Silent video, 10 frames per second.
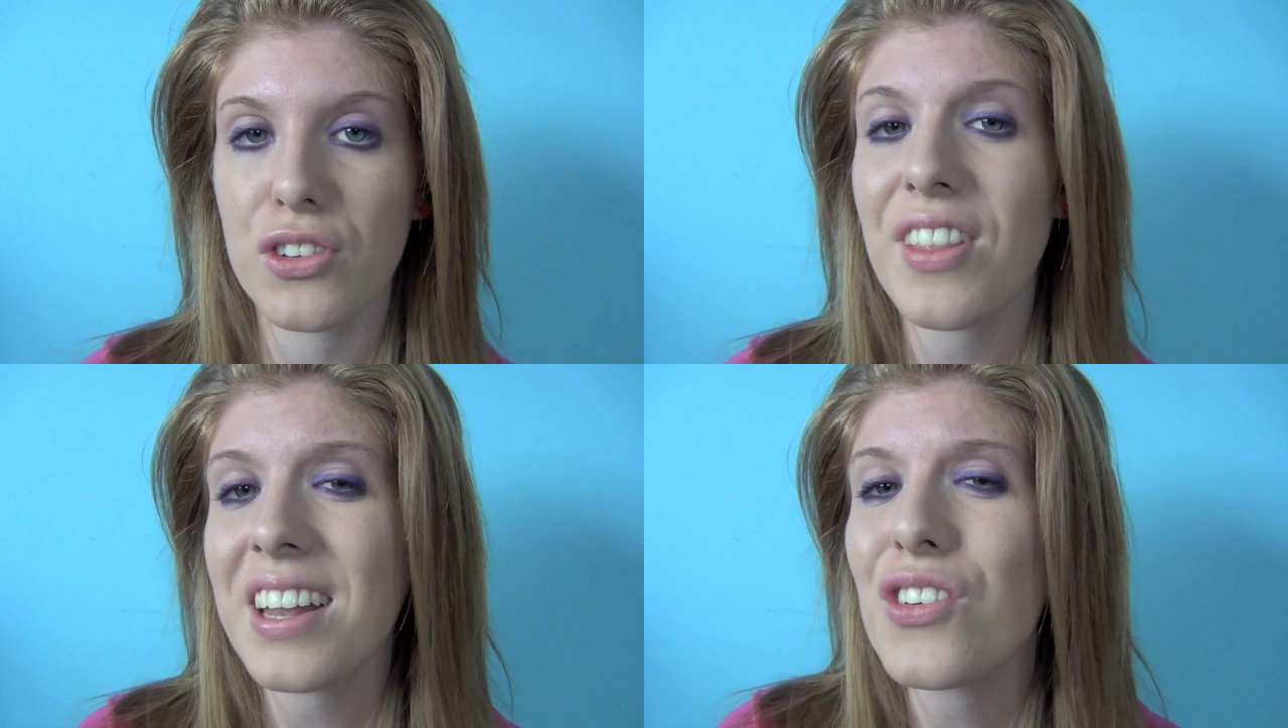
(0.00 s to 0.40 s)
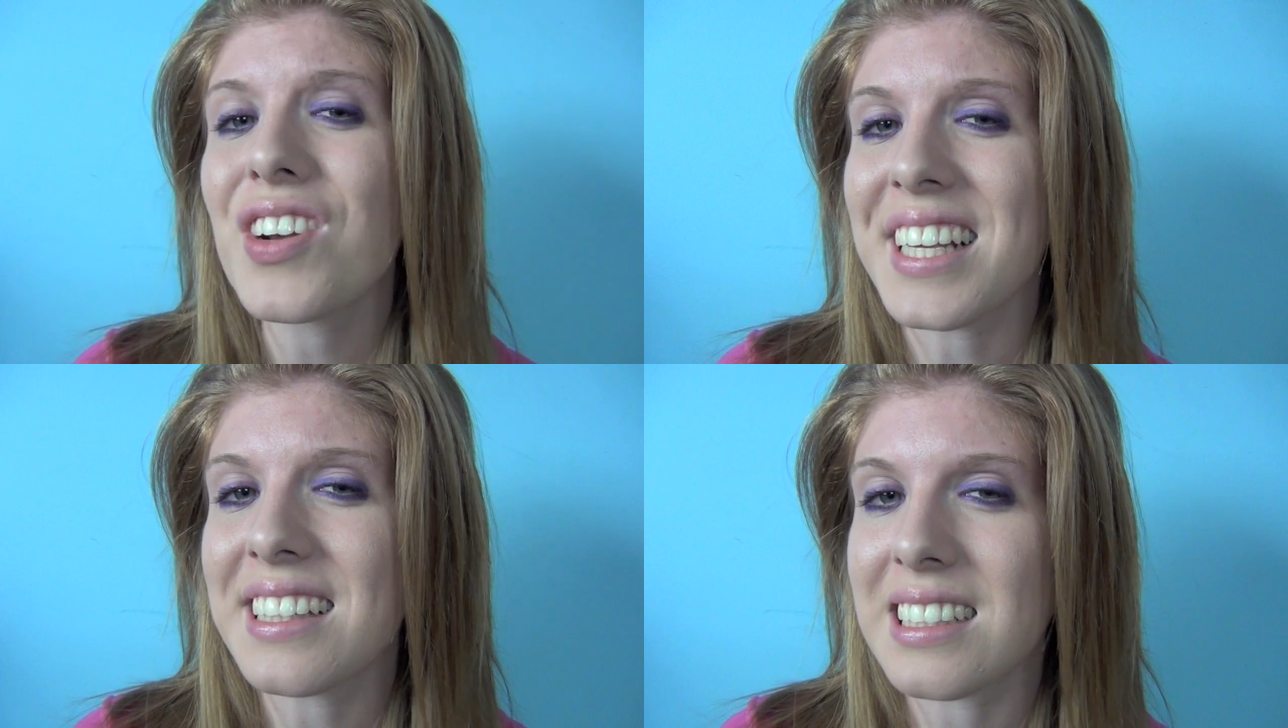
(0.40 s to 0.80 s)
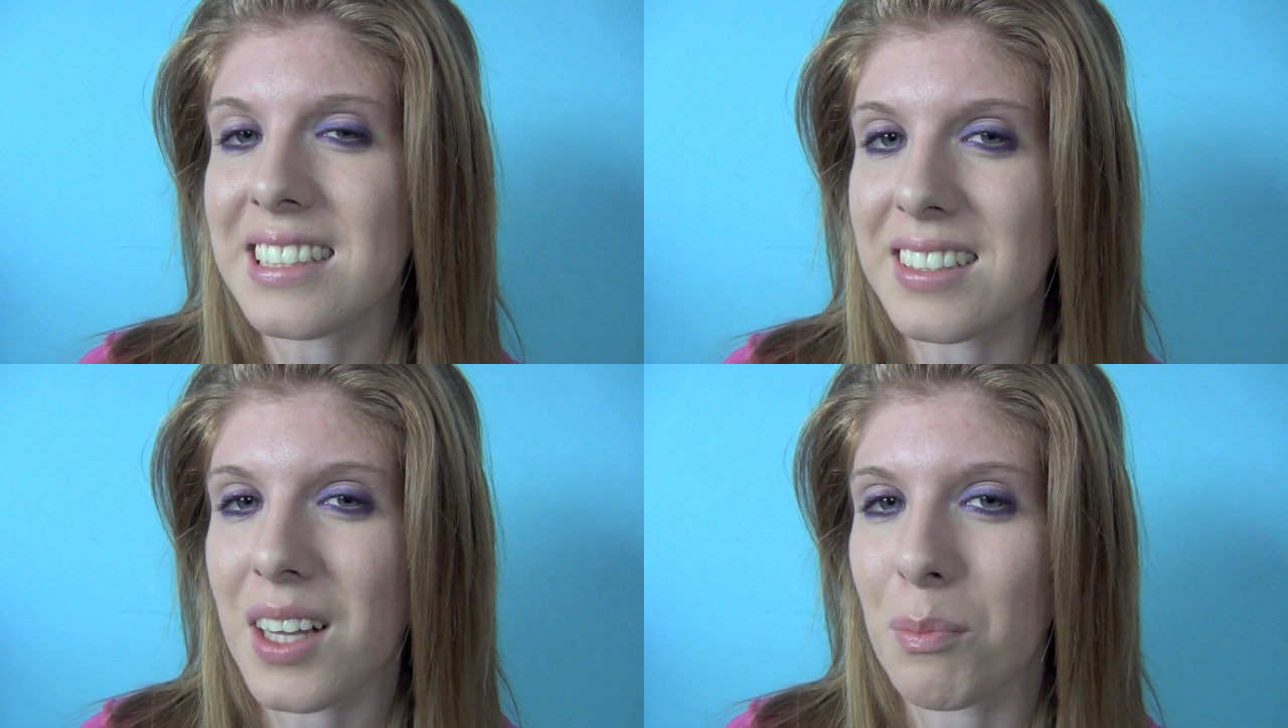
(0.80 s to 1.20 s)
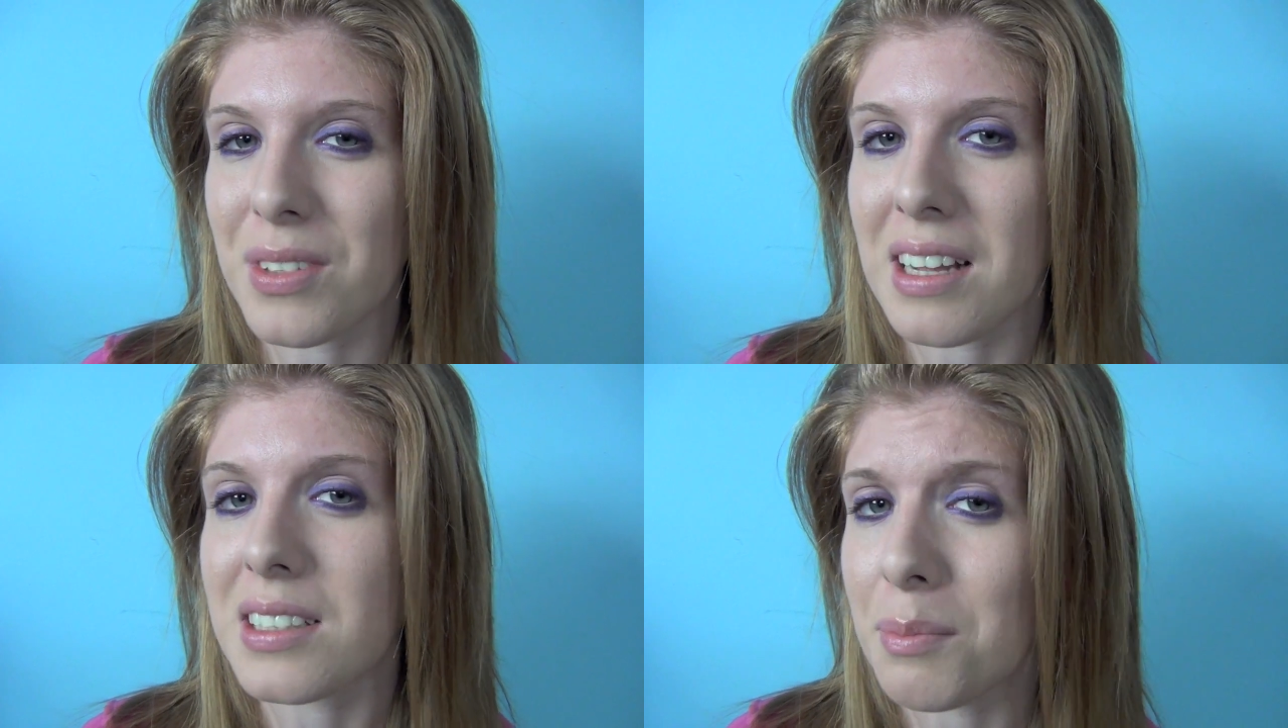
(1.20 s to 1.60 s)
So then your anaesthetist
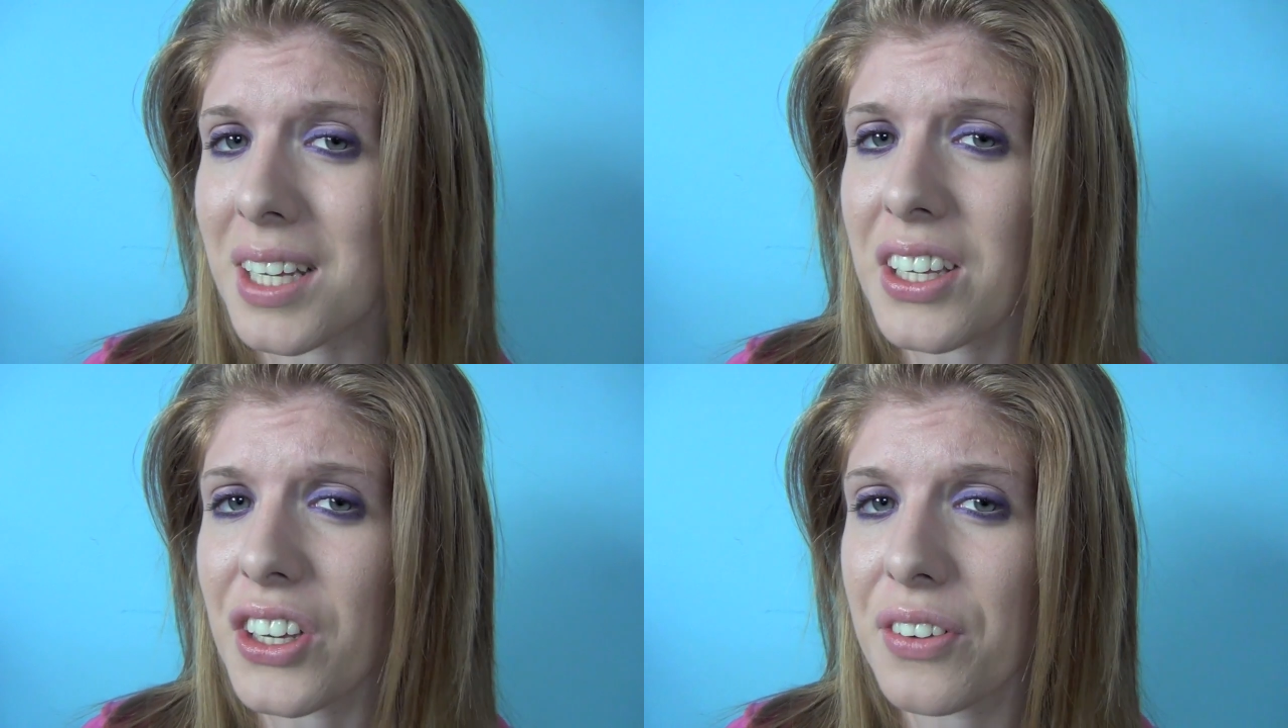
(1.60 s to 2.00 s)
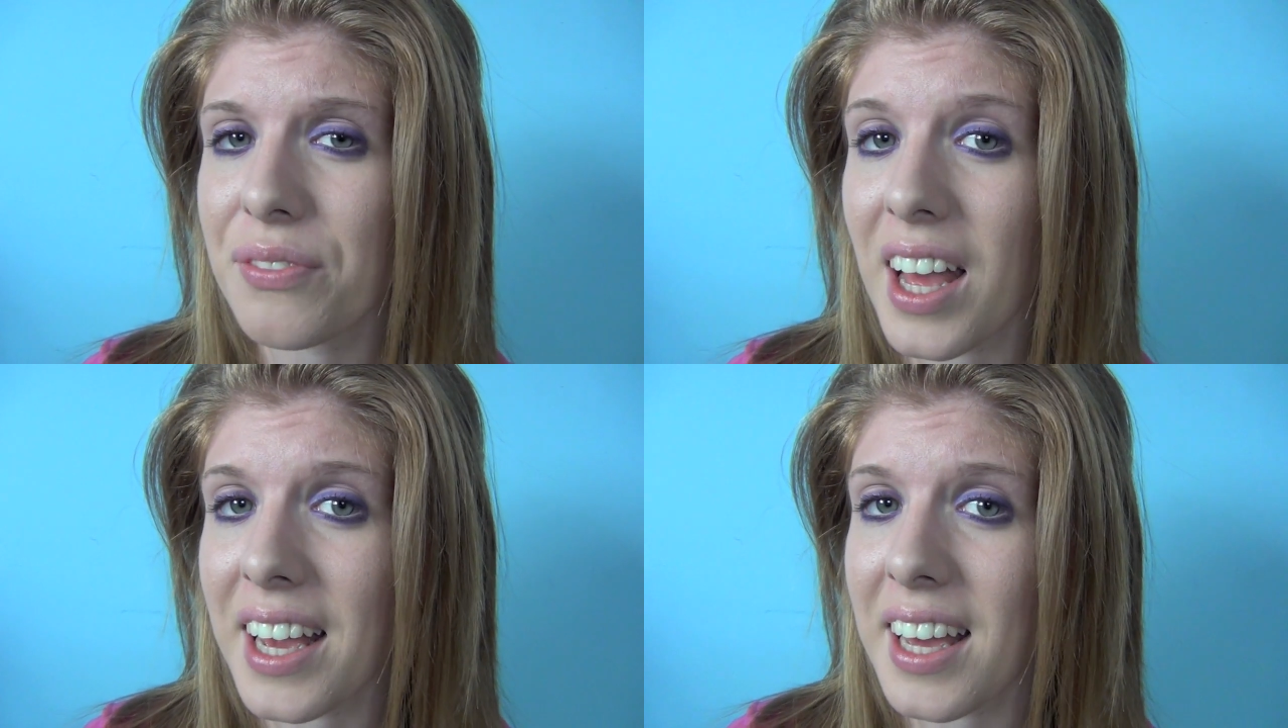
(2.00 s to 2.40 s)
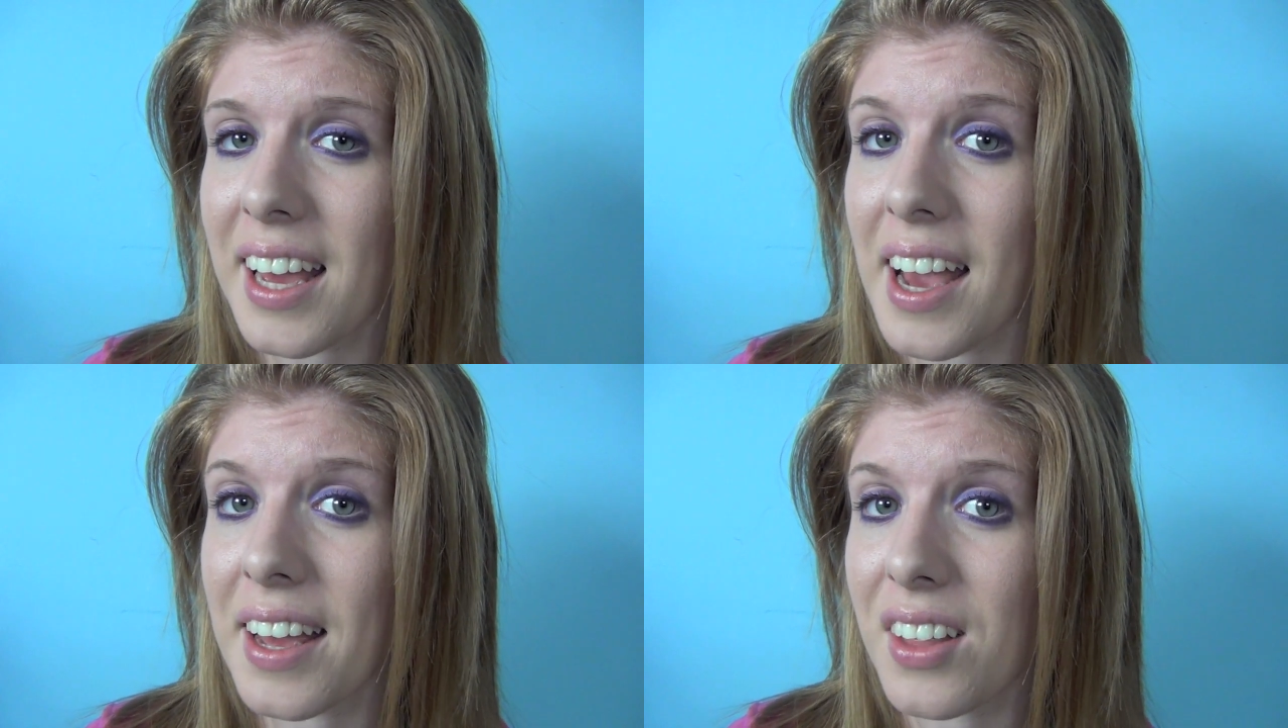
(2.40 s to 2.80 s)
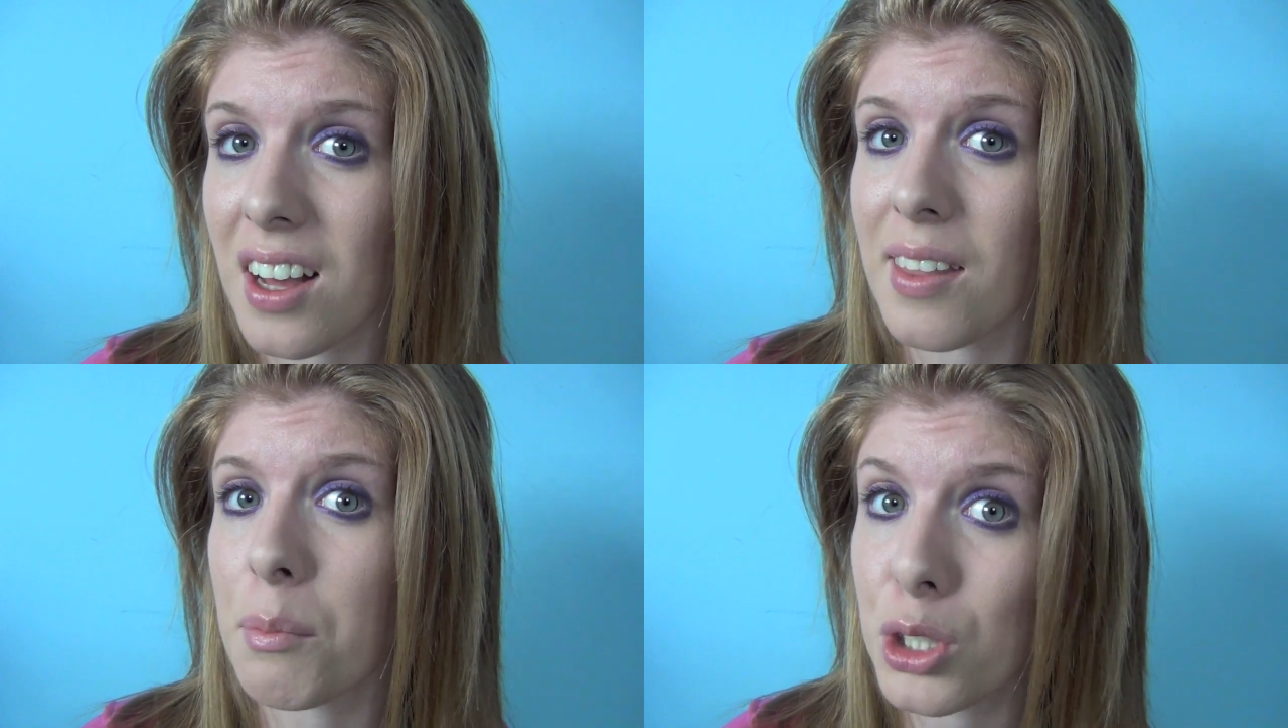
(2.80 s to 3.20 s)
comes out to meet you, aka the
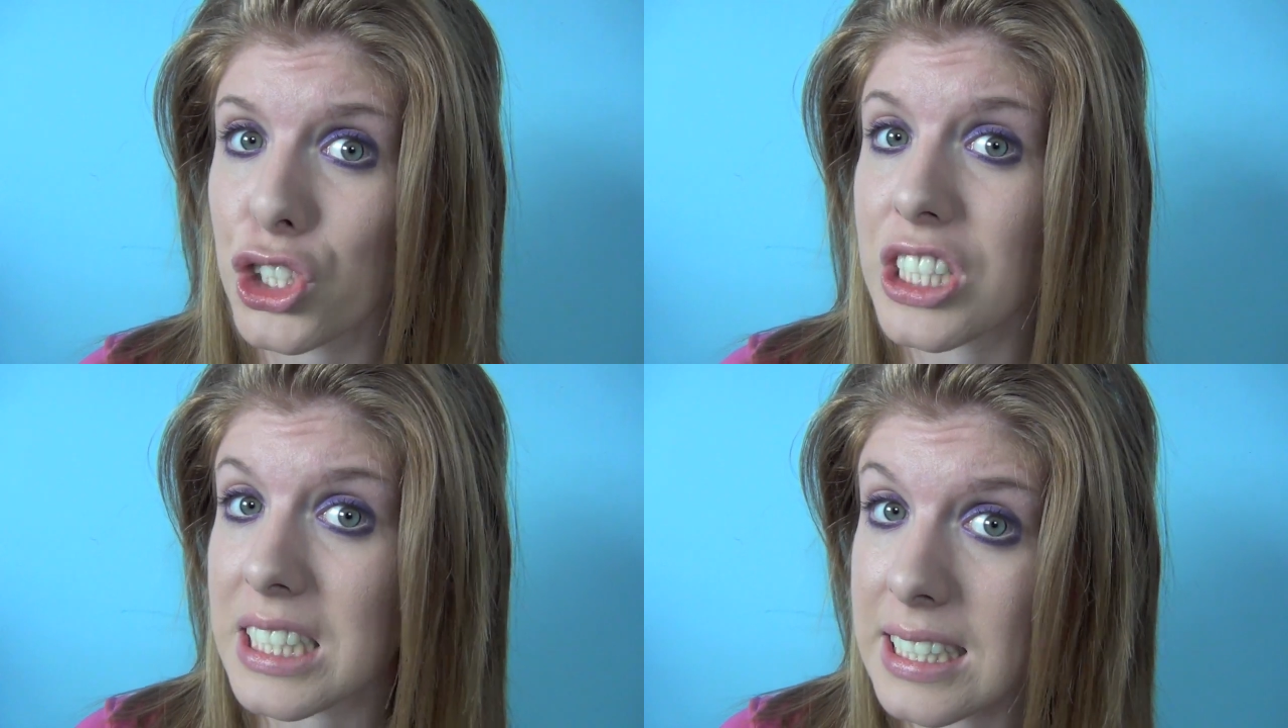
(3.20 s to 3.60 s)
guy that put you to